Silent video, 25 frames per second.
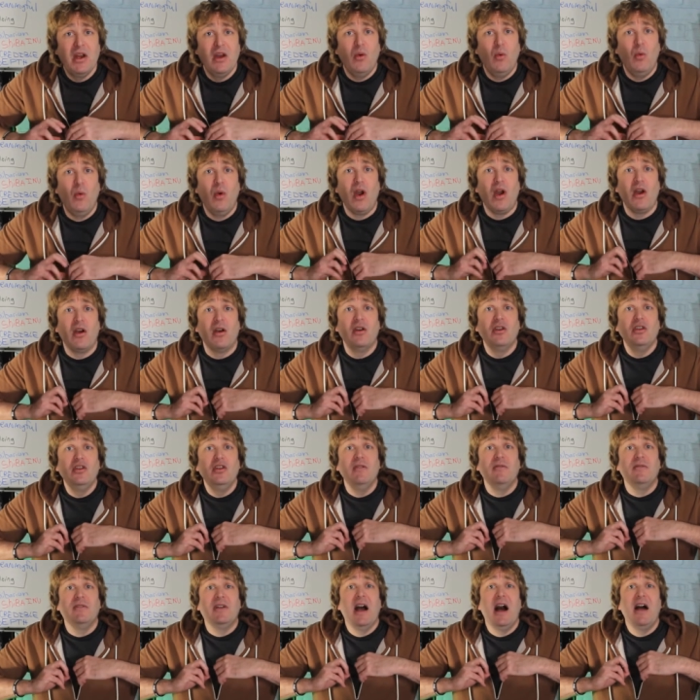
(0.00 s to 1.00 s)
where
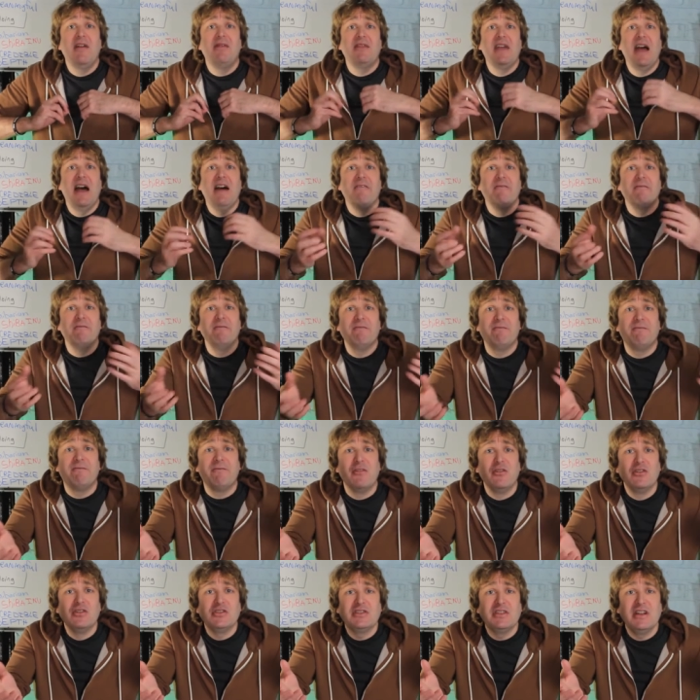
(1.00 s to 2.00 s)
you've got that
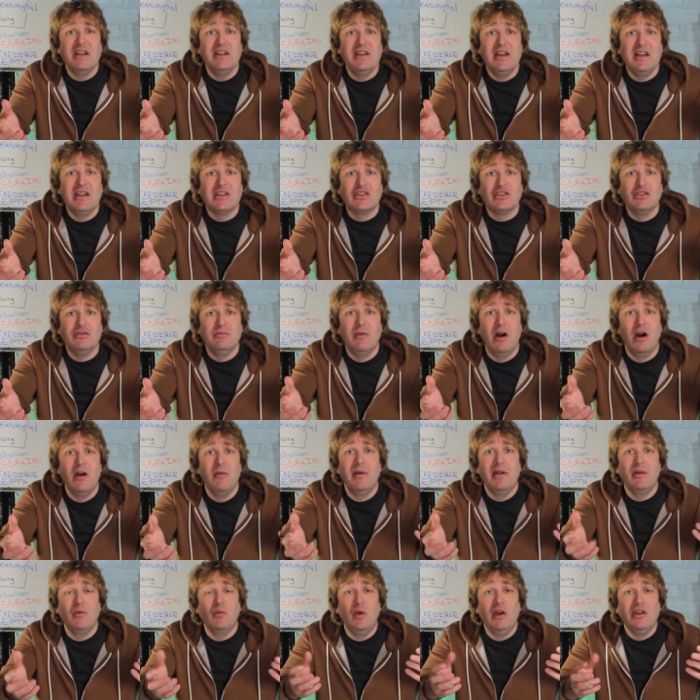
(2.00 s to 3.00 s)
first initial moment,